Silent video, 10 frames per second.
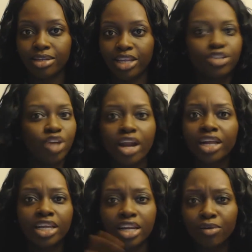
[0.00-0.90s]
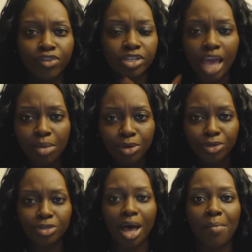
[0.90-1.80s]
then started cleaning off the
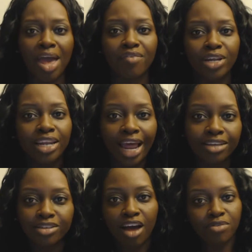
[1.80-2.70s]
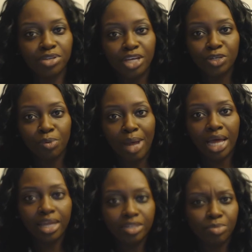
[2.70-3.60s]
table. So I'm having a nice conversation with my
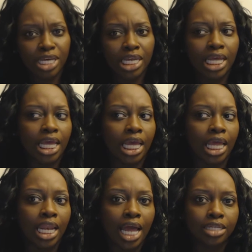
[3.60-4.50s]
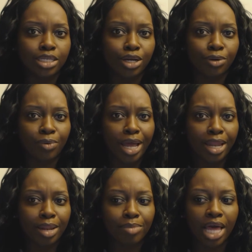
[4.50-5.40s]
husband, and I turn
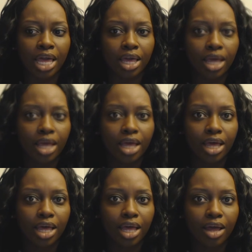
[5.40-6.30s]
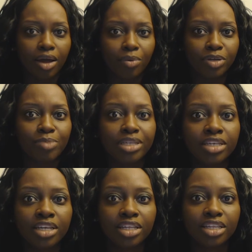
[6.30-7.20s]
around and I'm like, where's my
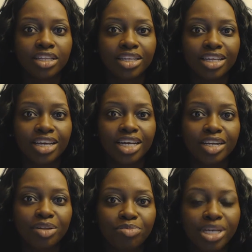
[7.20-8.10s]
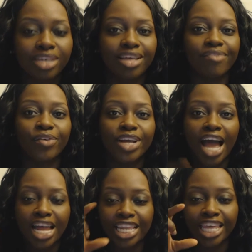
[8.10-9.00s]
teeth? Because I
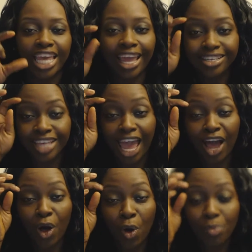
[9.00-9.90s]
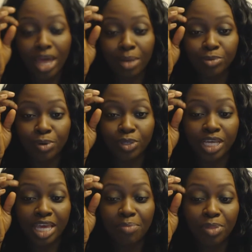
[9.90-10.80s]
forgot the case at home that I'm supposed
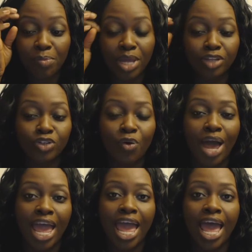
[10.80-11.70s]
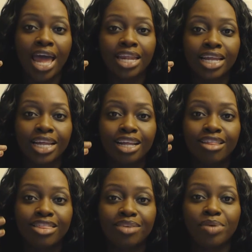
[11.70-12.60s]
to keep them in. So I had
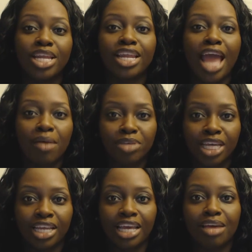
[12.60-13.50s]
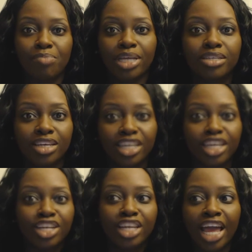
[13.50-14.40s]
them in a napkin, and
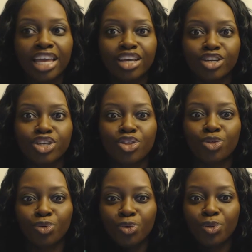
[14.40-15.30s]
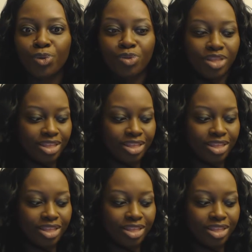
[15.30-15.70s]
basically, like, she threw